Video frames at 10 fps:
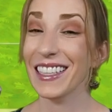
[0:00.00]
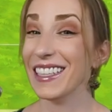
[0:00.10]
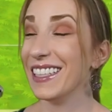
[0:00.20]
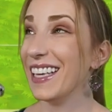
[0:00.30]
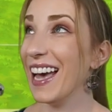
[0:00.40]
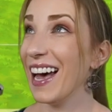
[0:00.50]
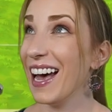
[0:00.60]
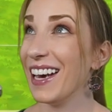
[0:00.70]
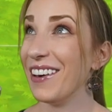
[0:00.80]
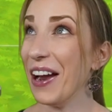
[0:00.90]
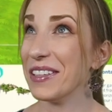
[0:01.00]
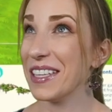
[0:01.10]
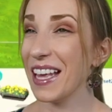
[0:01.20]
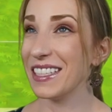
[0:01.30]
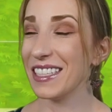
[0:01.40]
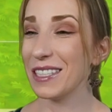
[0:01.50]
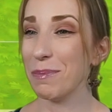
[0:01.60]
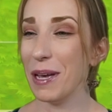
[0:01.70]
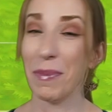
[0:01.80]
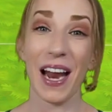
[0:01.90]
Yeah, I don't know. So that's just
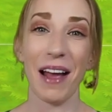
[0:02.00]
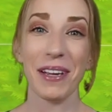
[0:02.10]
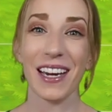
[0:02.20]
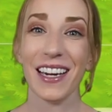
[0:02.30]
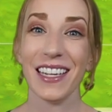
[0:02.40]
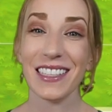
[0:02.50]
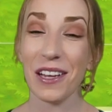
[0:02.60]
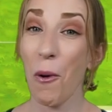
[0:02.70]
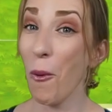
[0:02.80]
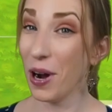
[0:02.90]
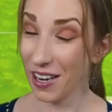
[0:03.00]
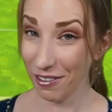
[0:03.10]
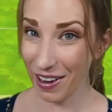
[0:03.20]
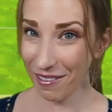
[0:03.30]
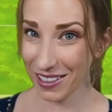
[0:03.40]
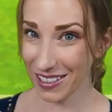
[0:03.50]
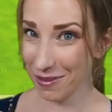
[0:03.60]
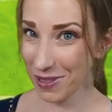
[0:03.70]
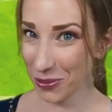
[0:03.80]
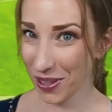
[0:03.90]
me. But I'm curious what your favorite
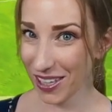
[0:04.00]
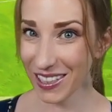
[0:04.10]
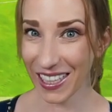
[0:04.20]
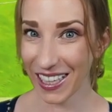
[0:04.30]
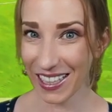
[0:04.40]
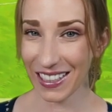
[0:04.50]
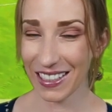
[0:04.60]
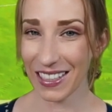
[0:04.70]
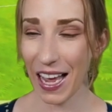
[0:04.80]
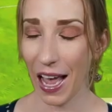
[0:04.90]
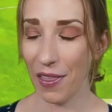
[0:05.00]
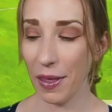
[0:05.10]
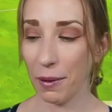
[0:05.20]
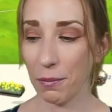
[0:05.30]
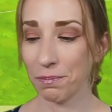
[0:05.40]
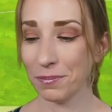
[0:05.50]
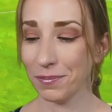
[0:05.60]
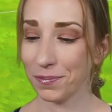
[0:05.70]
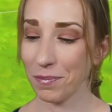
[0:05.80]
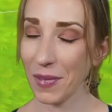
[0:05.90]
Sims world is. And
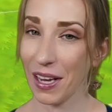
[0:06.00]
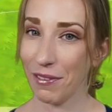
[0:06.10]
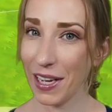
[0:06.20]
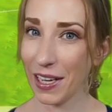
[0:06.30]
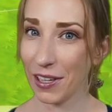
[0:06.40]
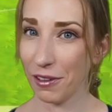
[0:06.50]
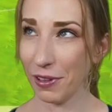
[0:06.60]
then, if I get enough